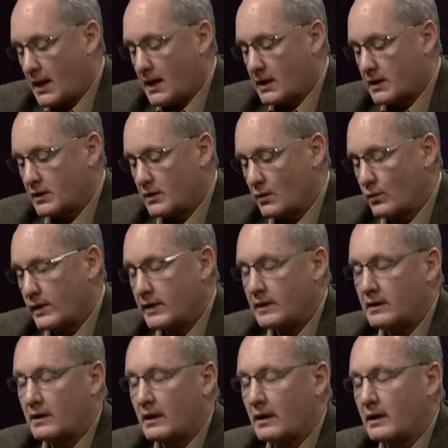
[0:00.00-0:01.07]
You
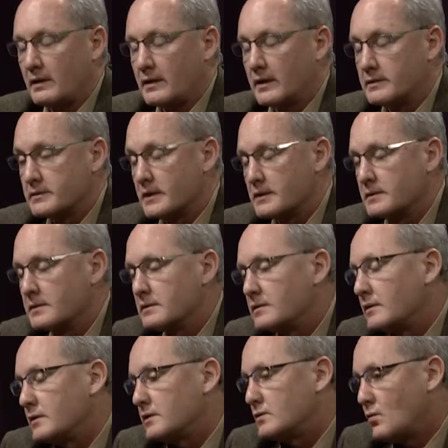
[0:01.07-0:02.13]

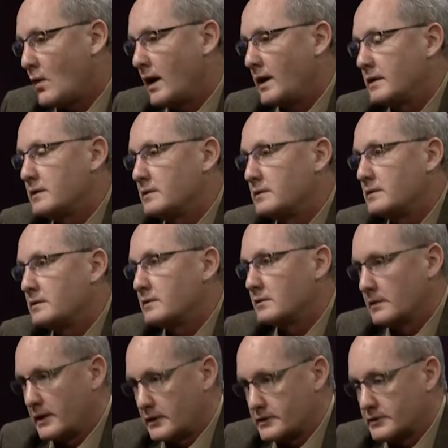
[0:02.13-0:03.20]
want your
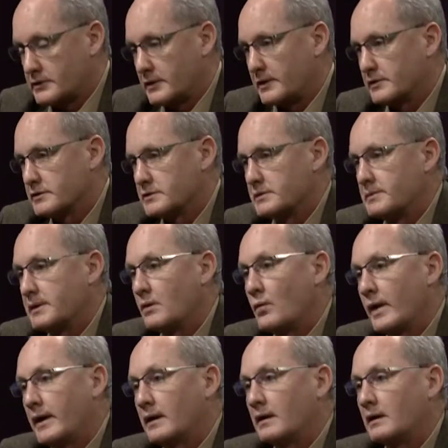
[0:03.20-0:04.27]
legislators to be
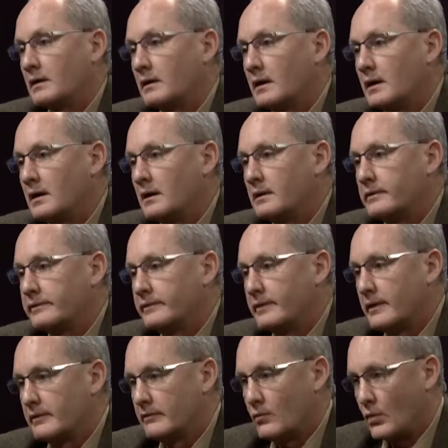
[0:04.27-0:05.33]
aware
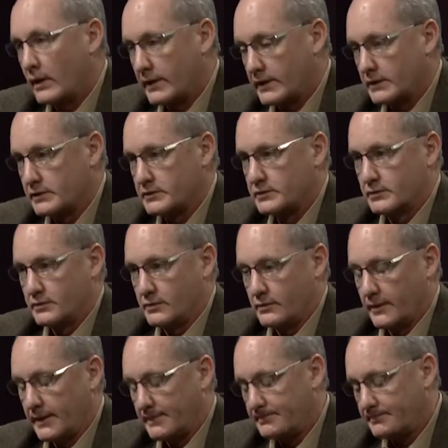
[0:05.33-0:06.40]
of what it is you're doing.